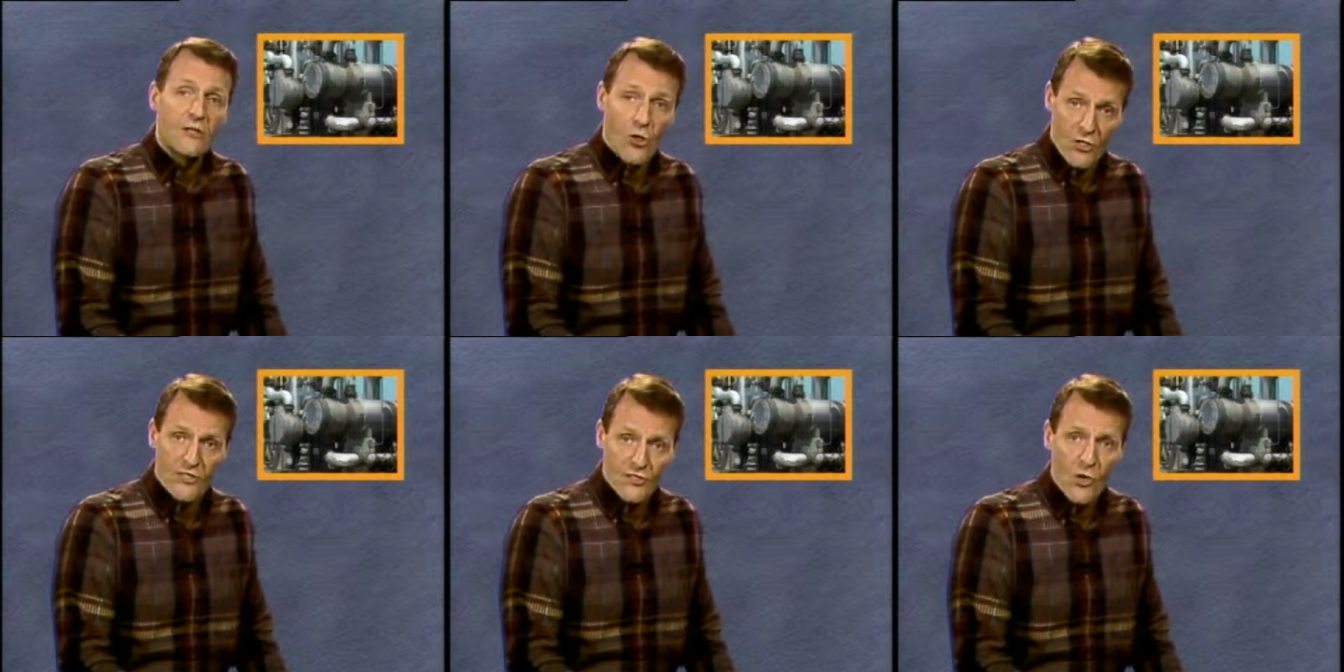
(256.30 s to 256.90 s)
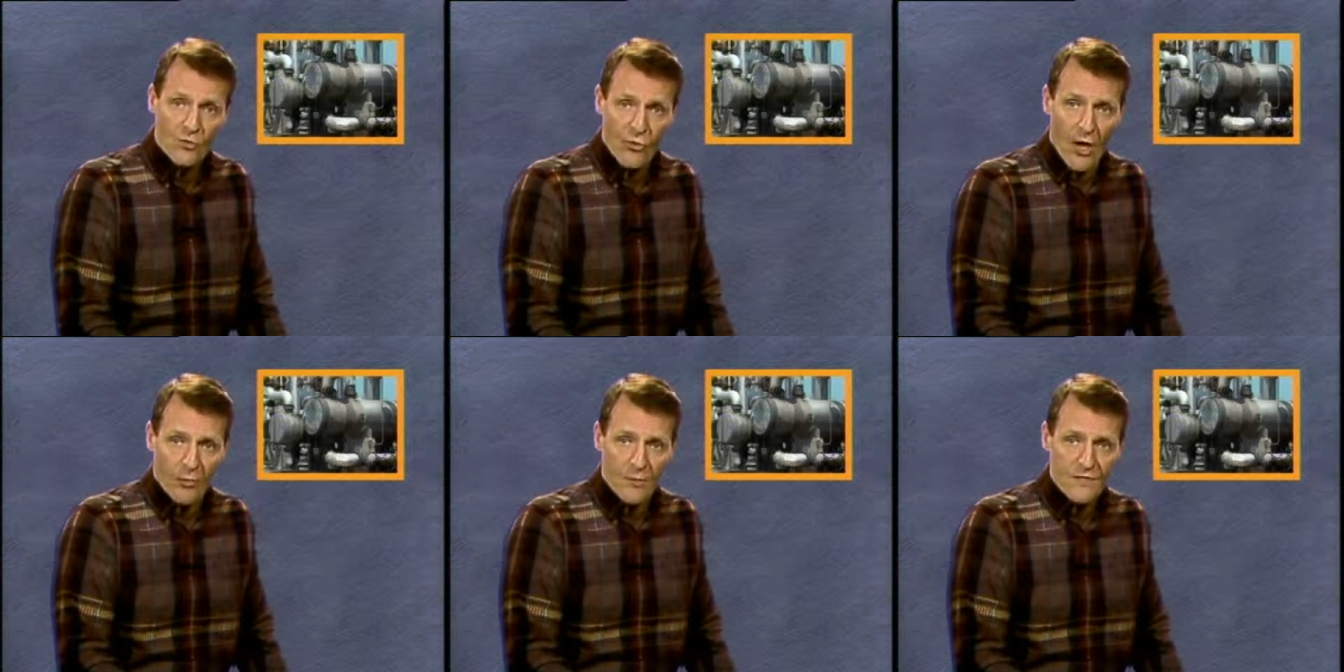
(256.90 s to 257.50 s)
can cause its own
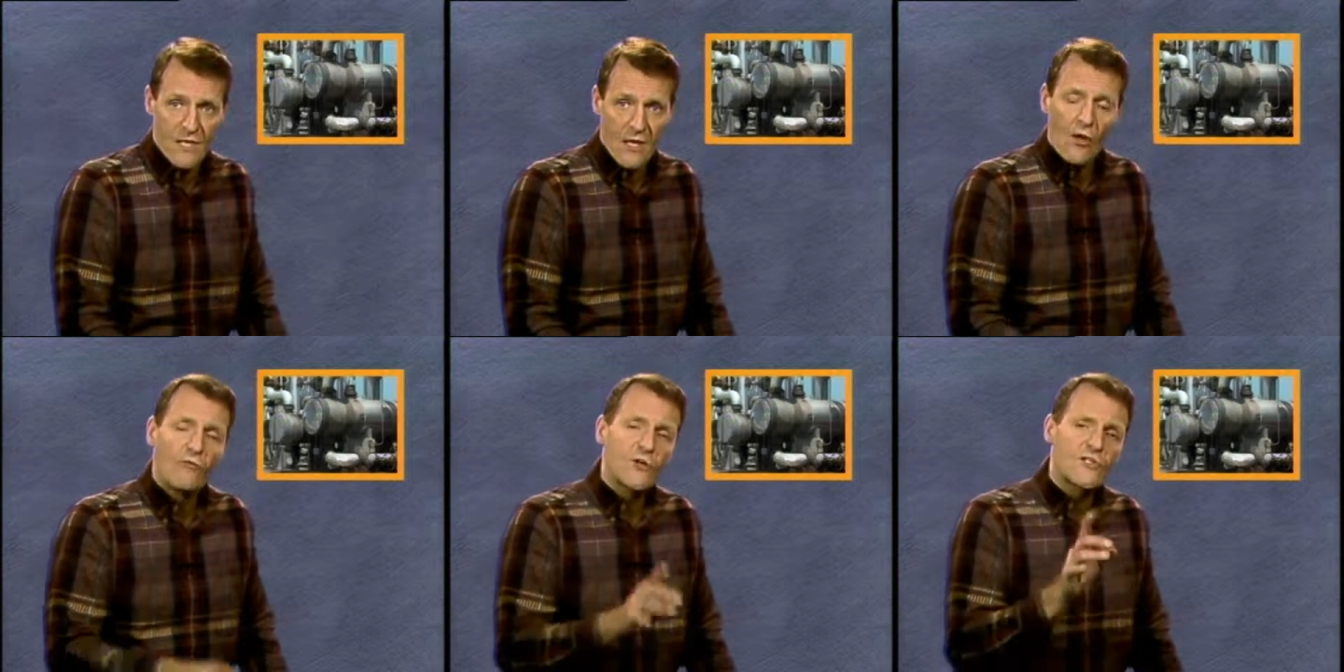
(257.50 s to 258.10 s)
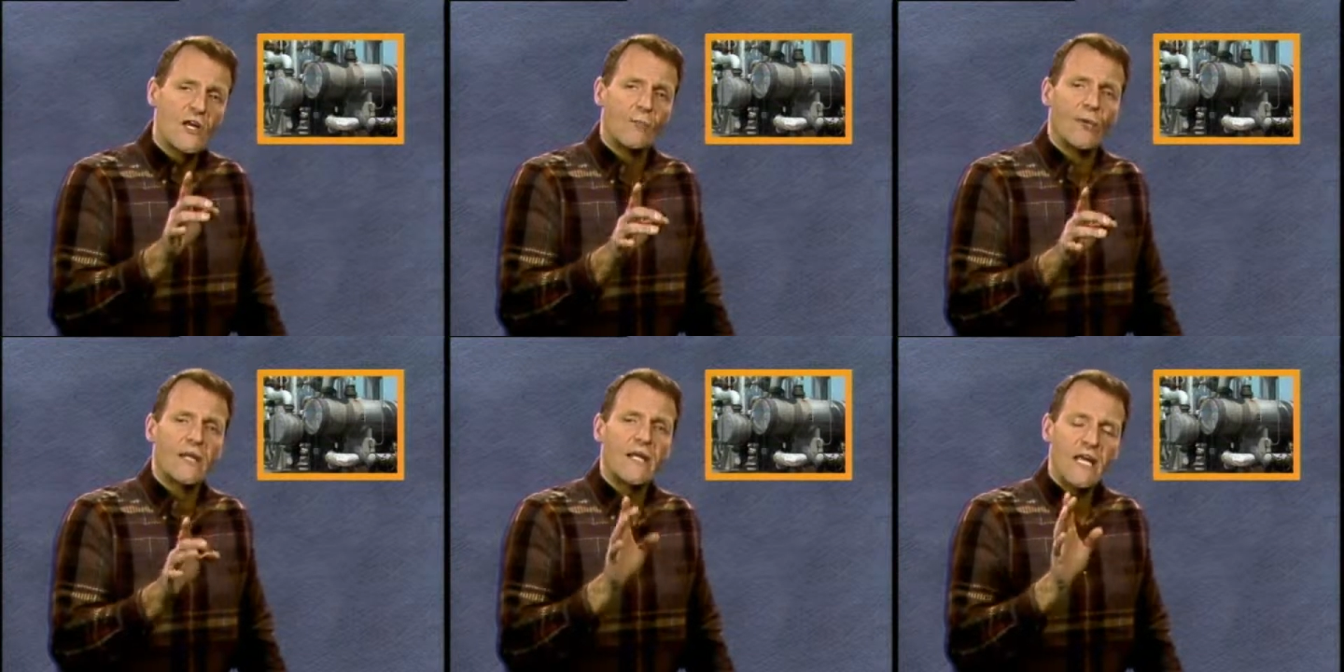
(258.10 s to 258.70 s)
problems. For
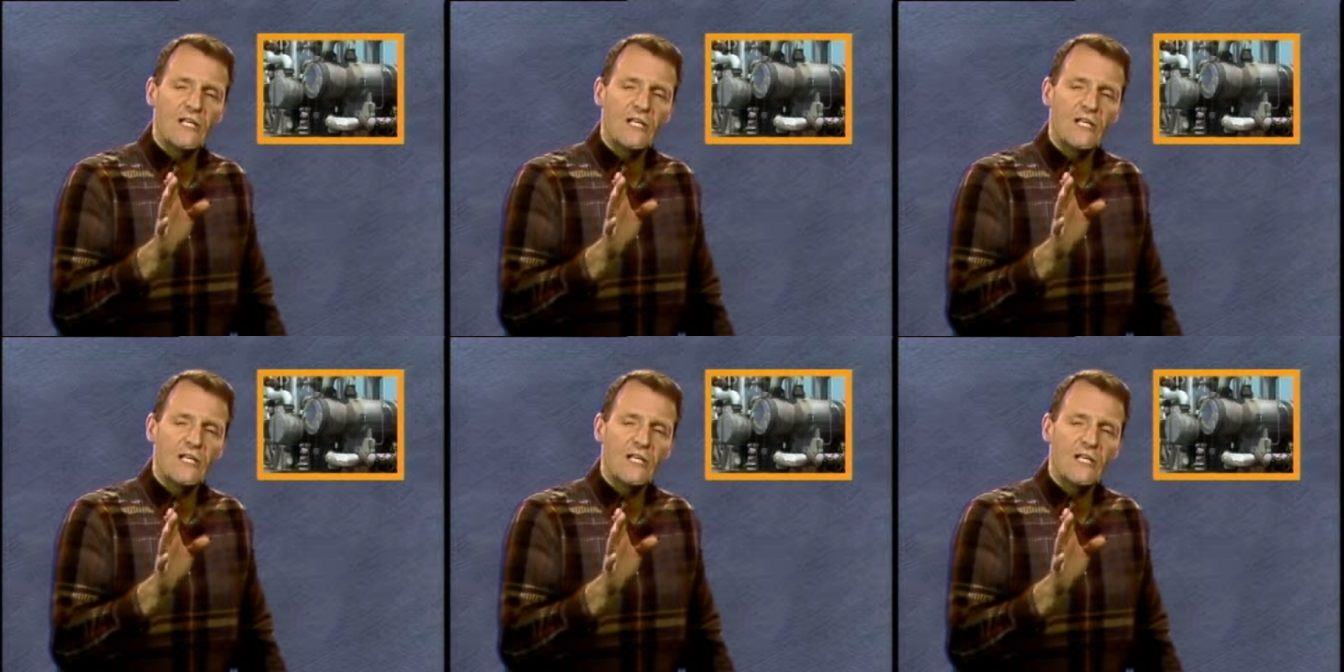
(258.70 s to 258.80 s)
example,